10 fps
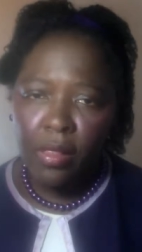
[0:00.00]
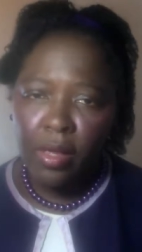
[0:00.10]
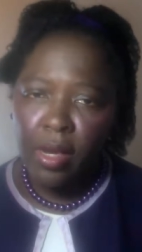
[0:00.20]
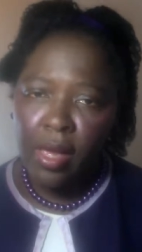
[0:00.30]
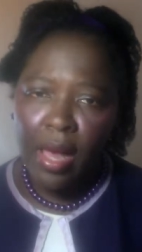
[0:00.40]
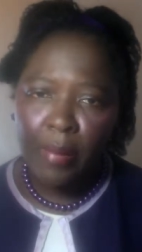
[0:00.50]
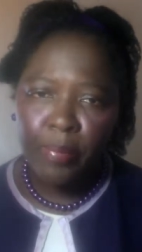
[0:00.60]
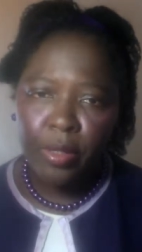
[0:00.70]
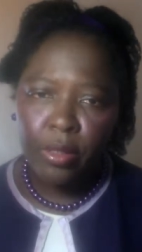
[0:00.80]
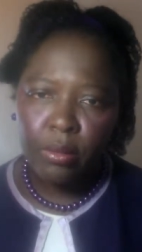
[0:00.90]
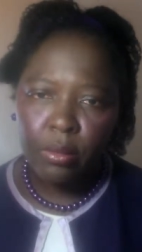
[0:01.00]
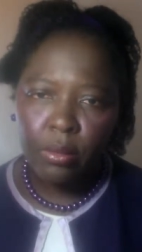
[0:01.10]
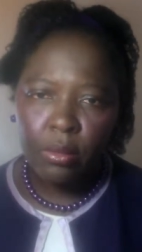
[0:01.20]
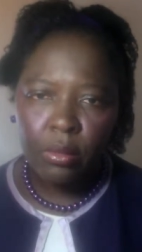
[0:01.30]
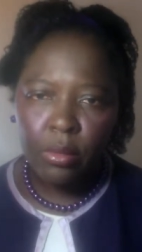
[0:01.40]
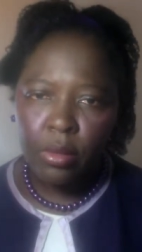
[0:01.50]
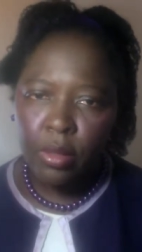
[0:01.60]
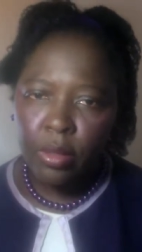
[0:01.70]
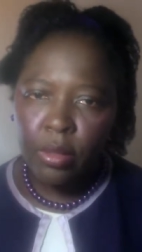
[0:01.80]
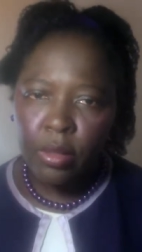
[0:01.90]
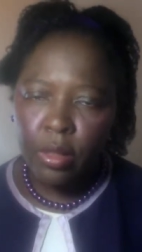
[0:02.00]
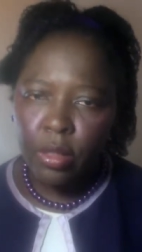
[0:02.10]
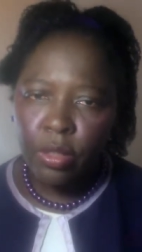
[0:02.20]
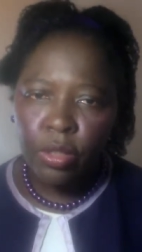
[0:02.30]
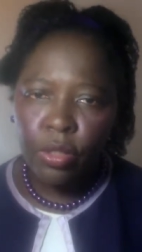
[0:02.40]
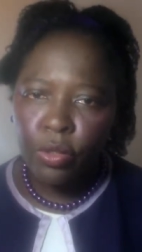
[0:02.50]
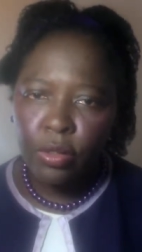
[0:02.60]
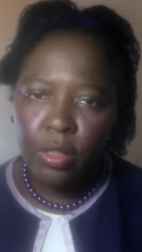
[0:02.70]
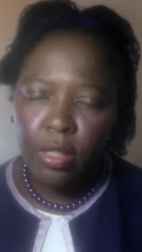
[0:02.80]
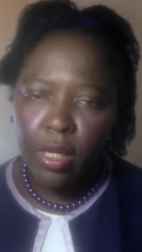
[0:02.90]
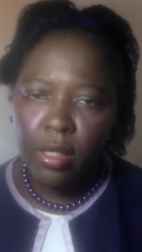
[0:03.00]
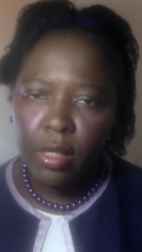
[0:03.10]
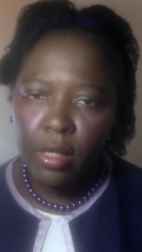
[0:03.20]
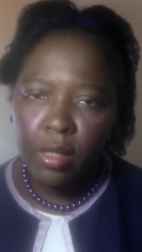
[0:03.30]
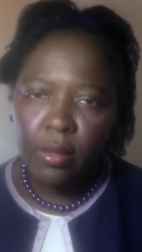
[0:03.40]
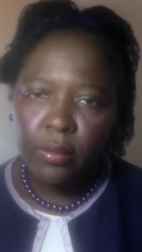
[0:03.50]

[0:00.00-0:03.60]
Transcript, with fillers: Then it happened so suddenly.